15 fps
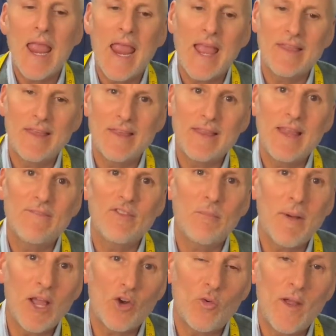and then they have the
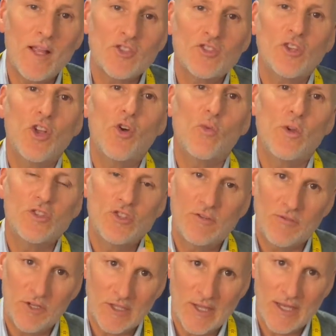Michelangelo, which if you